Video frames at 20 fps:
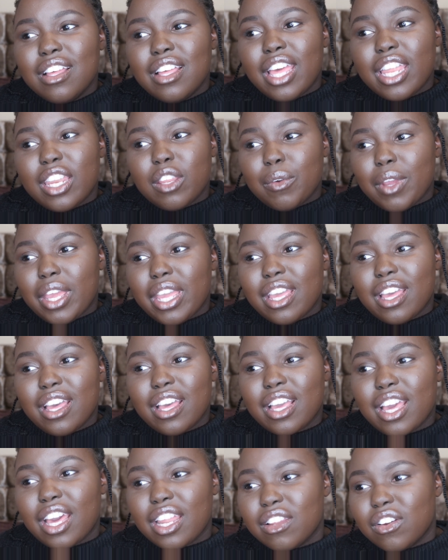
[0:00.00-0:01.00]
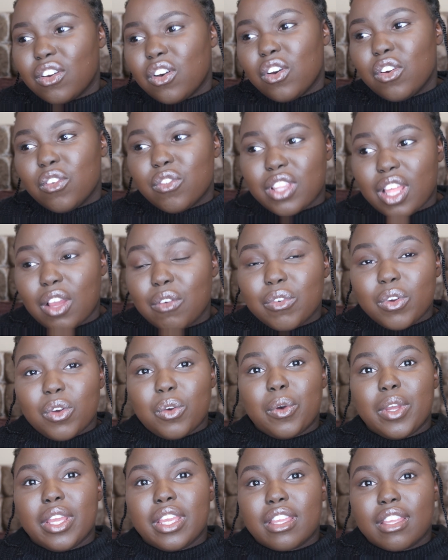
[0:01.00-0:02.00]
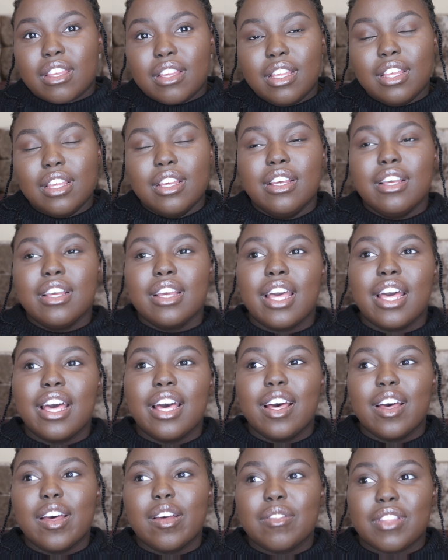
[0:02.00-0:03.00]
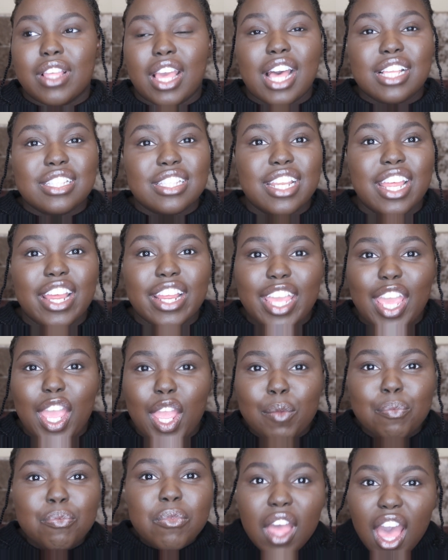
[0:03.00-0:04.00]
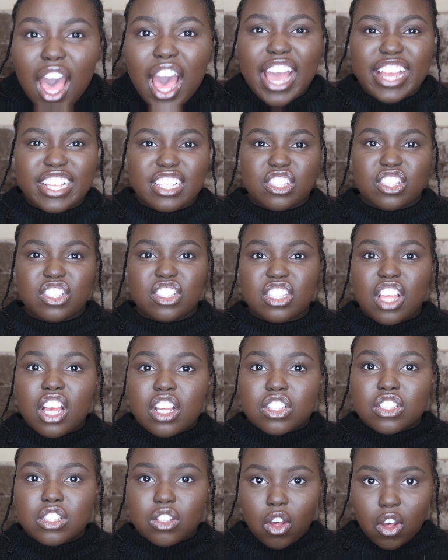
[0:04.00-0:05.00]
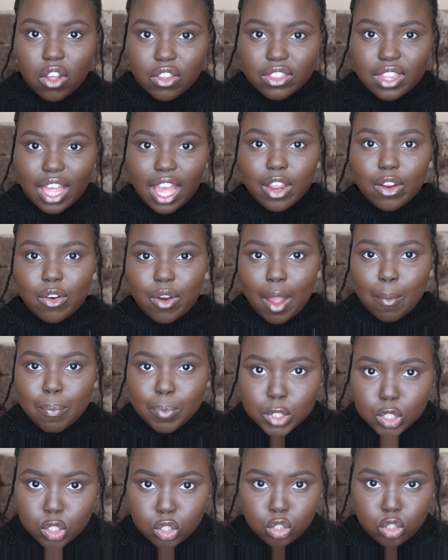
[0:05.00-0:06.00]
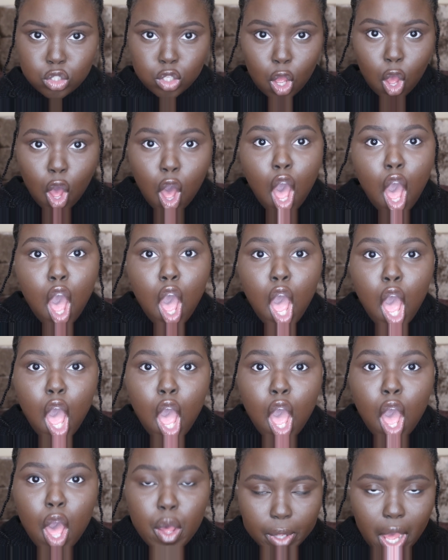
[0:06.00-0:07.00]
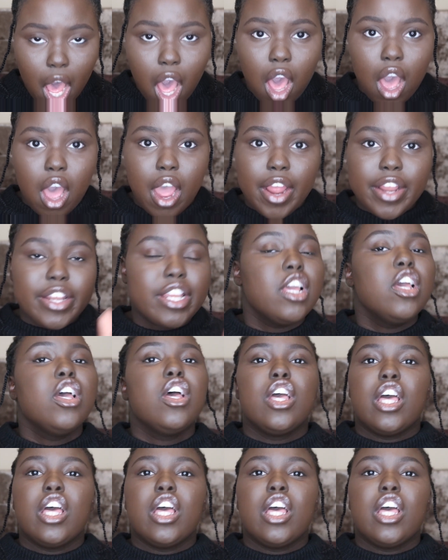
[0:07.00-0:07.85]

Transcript: Anyway, I kind of got over that real quick. Gas and air came. I sucked on that crap so hard.